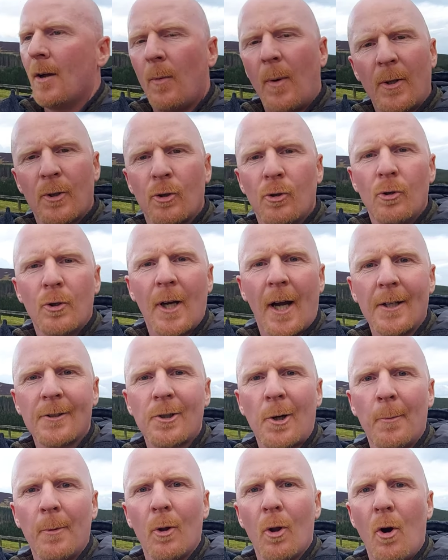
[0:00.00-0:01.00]
why don't you guys
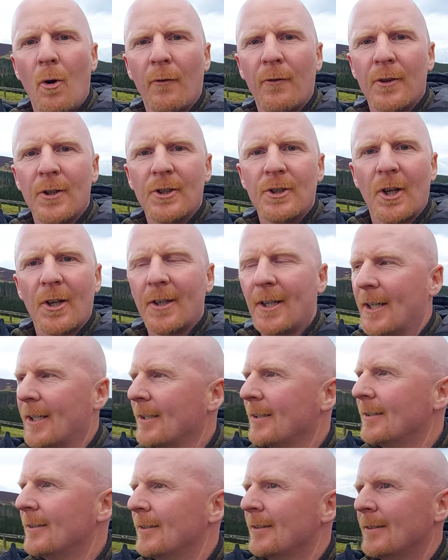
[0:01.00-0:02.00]
come along for the journey?
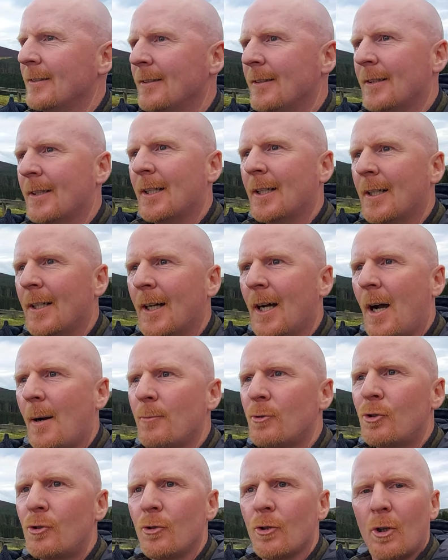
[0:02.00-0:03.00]
I'm
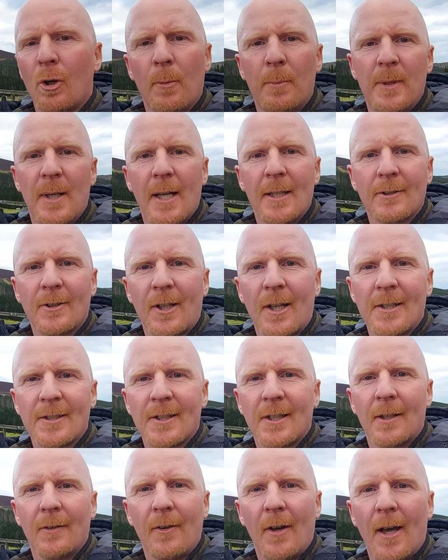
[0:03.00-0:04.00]
sure it'll be
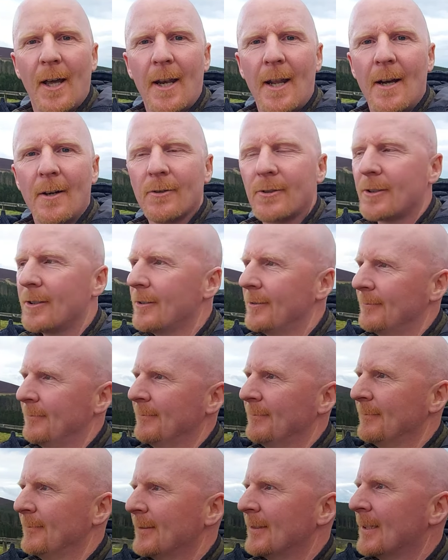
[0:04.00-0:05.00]
interesting if anything else.
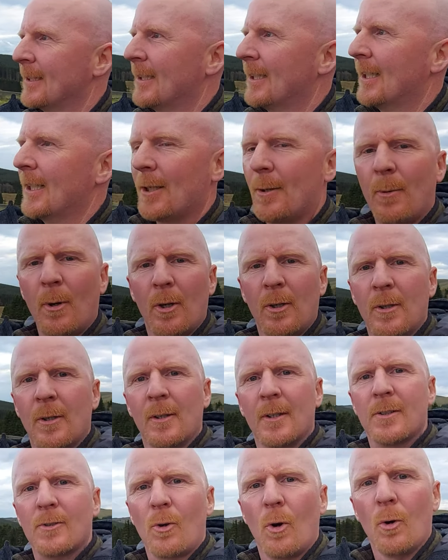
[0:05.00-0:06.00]
Come on,
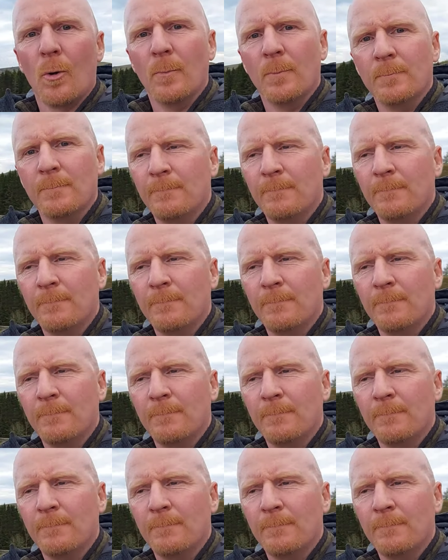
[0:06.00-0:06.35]
let's go.